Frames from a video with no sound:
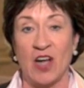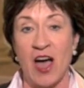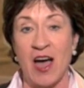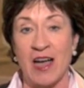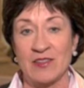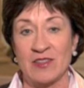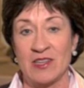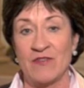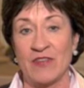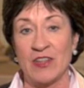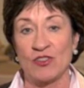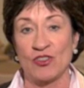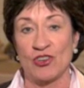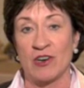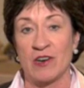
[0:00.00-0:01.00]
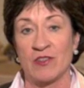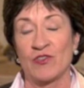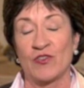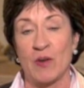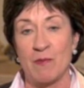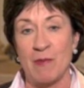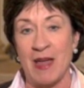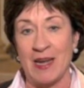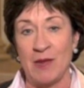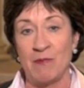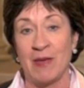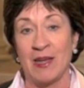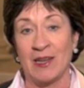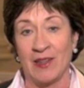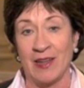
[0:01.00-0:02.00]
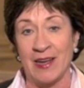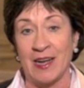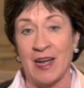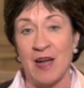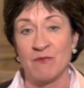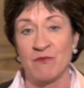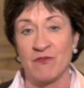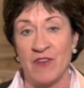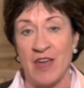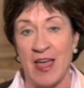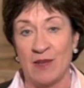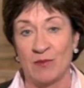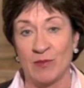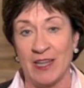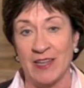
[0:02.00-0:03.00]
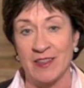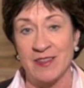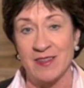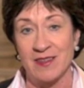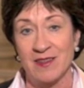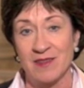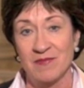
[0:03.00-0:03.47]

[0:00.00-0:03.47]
cost of insurance for many middle-income families.